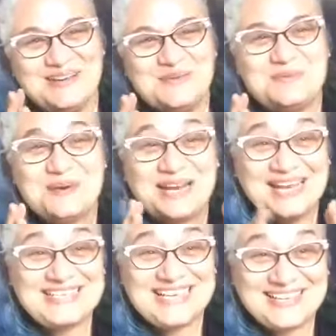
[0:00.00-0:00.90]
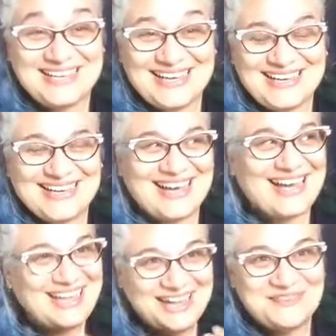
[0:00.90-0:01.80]
But I tell you,
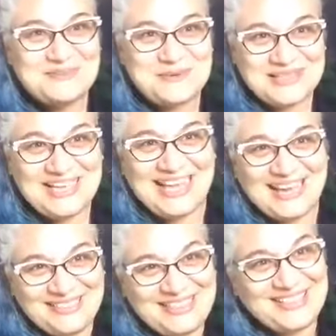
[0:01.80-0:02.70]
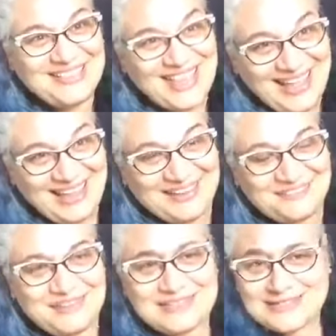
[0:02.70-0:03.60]
I have a really healthy
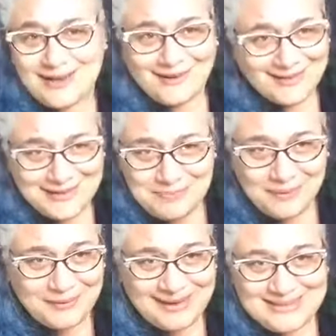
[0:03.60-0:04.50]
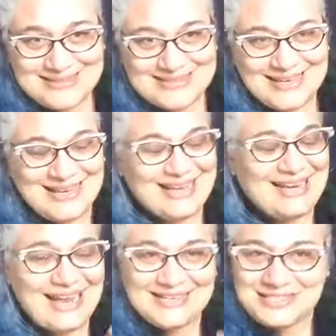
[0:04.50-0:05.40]
life. It's hard at points. It
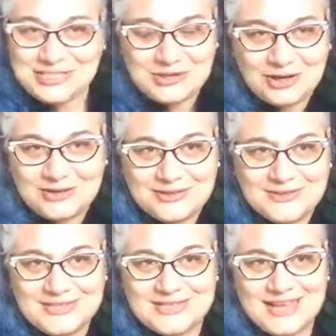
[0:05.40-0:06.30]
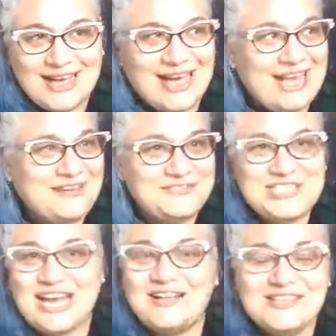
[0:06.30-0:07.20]
has struggles. I have
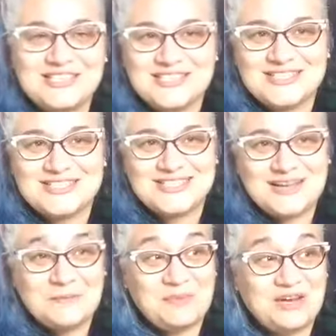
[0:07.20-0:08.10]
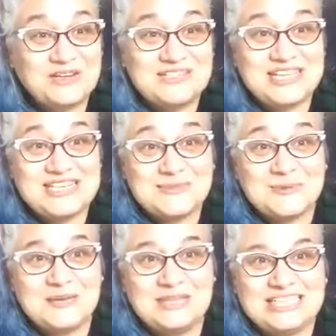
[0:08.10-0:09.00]
challenges. There are days
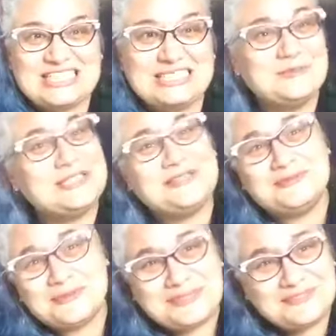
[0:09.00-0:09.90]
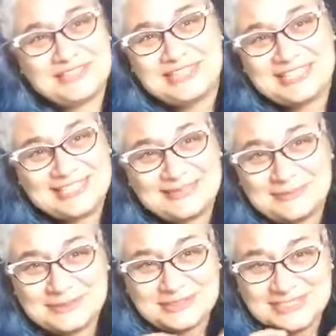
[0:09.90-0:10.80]
where I'm like, I want to throw everything in. I'm
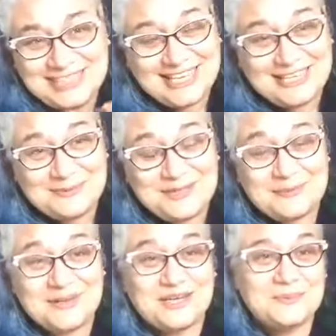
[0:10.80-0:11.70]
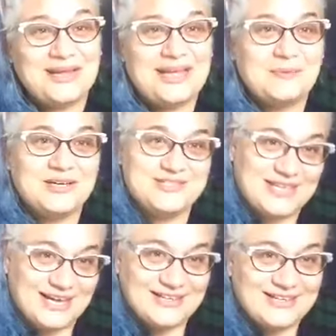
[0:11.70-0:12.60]
all done. I want to run away. I'm all
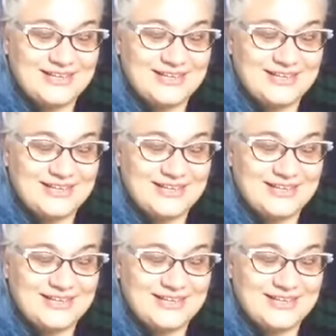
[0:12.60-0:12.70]
done.